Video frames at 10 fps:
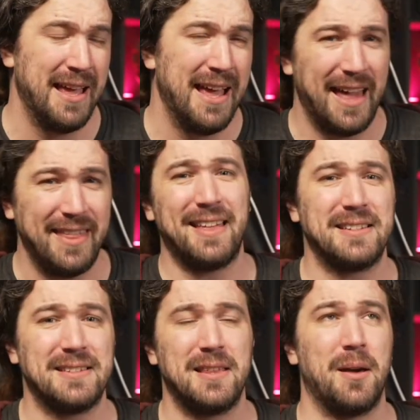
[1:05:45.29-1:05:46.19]
I think that's
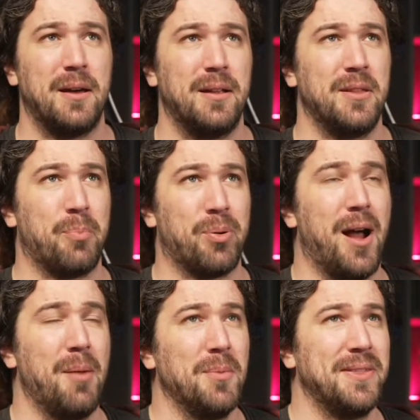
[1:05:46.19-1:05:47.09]
the
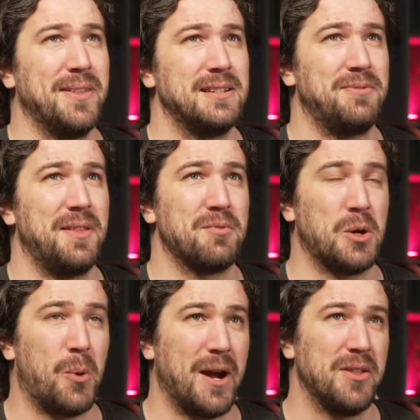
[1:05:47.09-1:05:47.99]
problem with it. If they
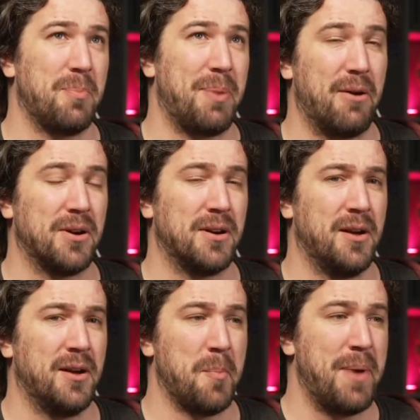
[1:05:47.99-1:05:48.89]
require the power of
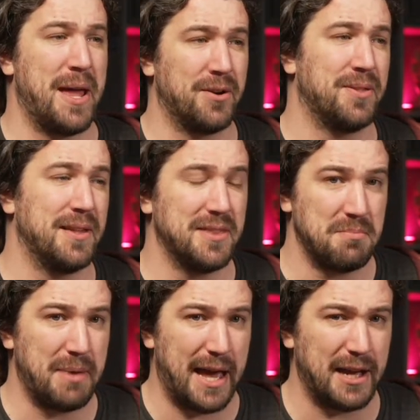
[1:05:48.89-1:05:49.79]
a better thing than
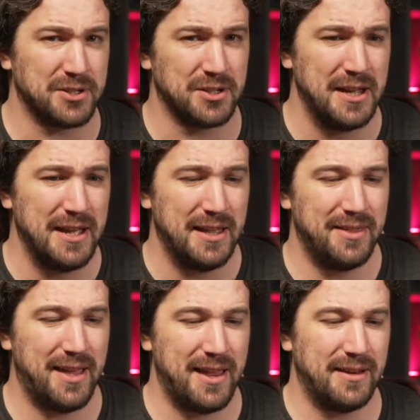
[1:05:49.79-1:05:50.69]
Bash,
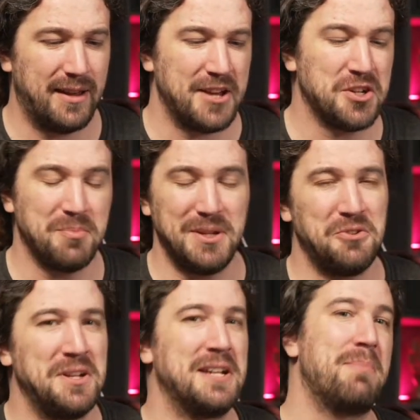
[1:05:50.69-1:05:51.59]
then I shouldn't be
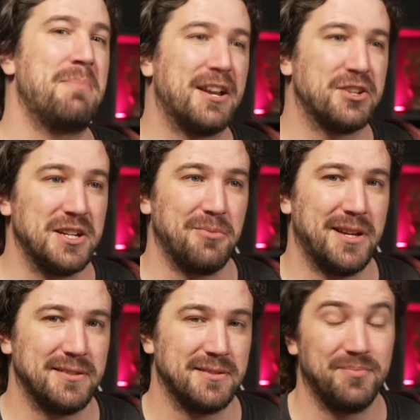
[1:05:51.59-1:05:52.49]
doing it in Bash
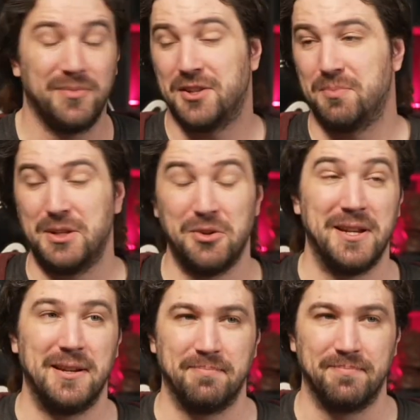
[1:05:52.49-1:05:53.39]
anyways. I should be doing it
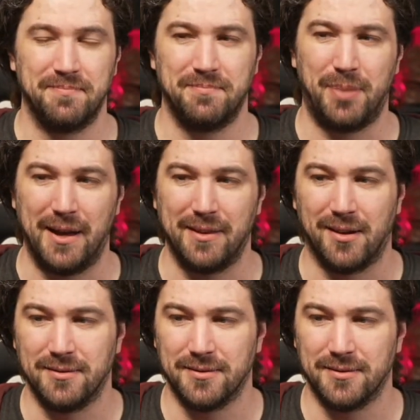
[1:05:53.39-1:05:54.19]
in Python or